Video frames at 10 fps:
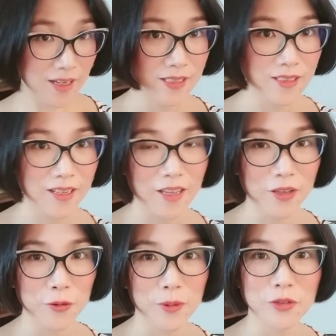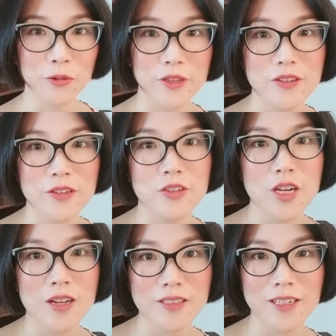Lastly, you want to
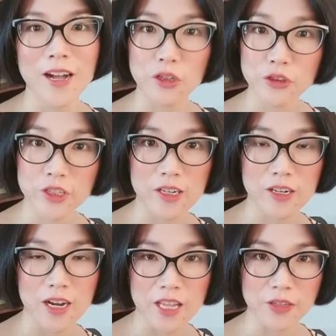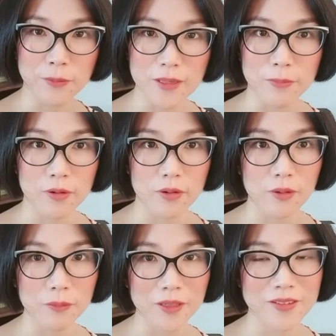research on the culture and the
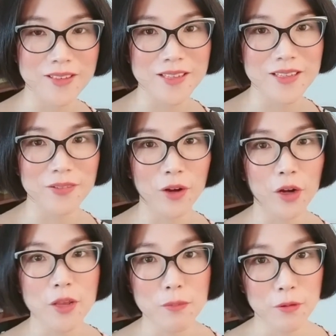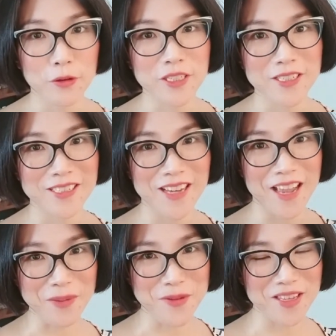people, because these are very
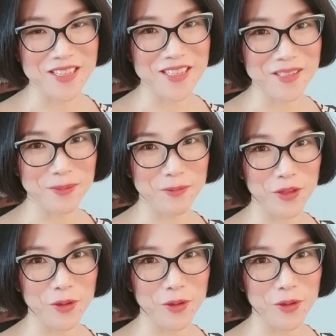important elements